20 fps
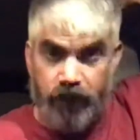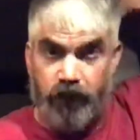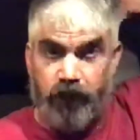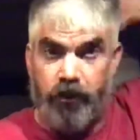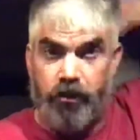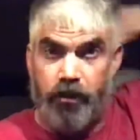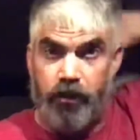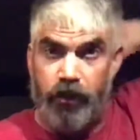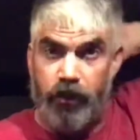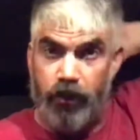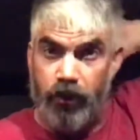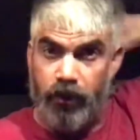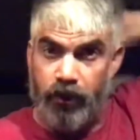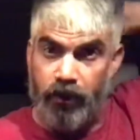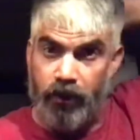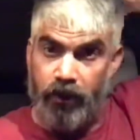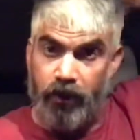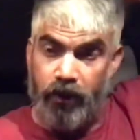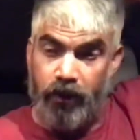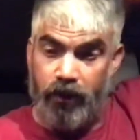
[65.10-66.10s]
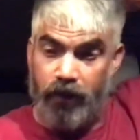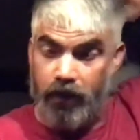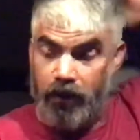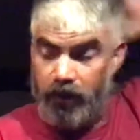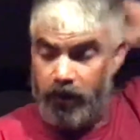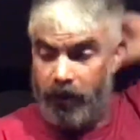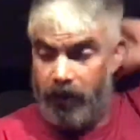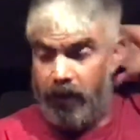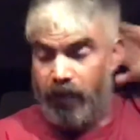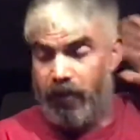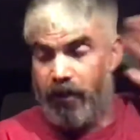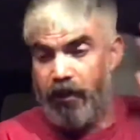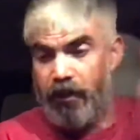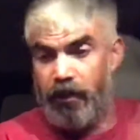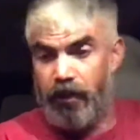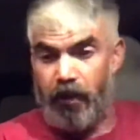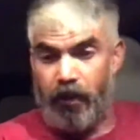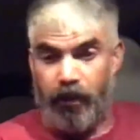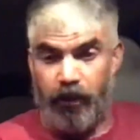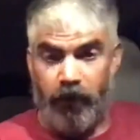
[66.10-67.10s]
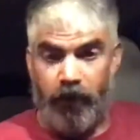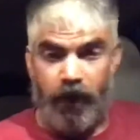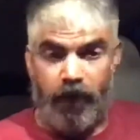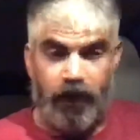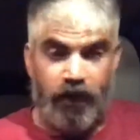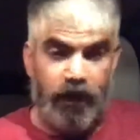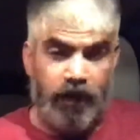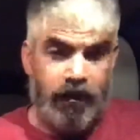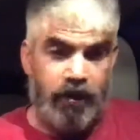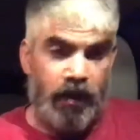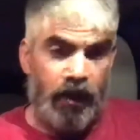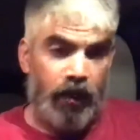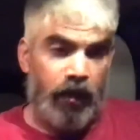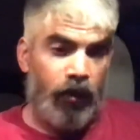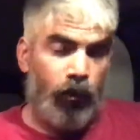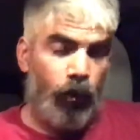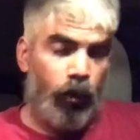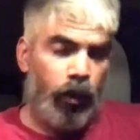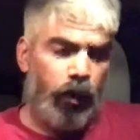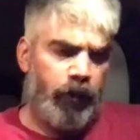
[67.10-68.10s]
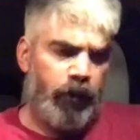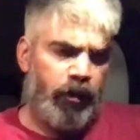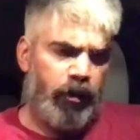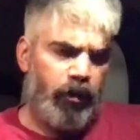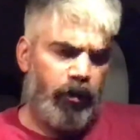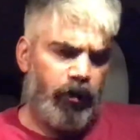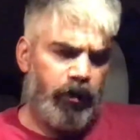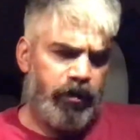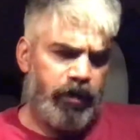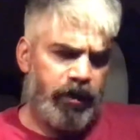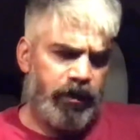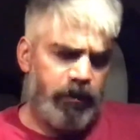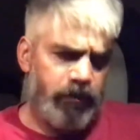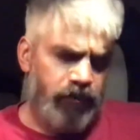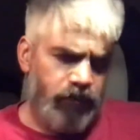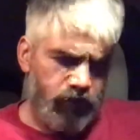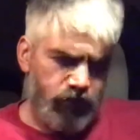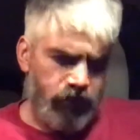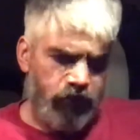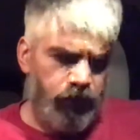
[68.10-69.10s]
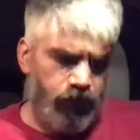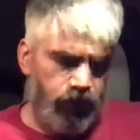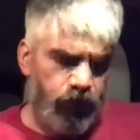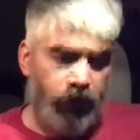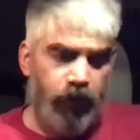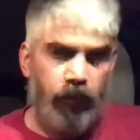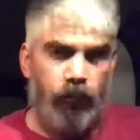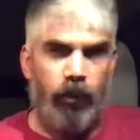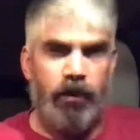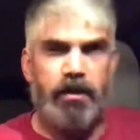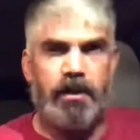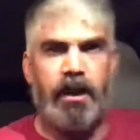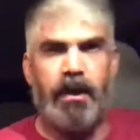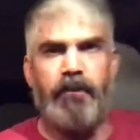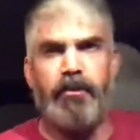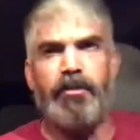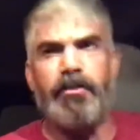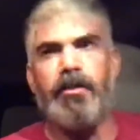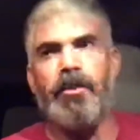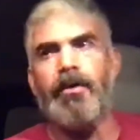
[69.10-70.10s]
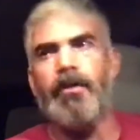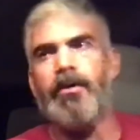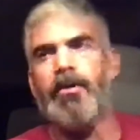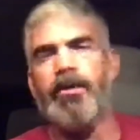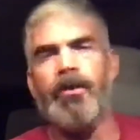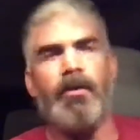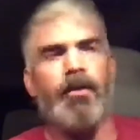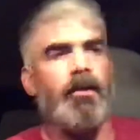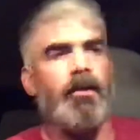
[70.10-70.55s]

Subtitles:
a fuss when you're younger, that's not going to work. But you always eat what's given to you. And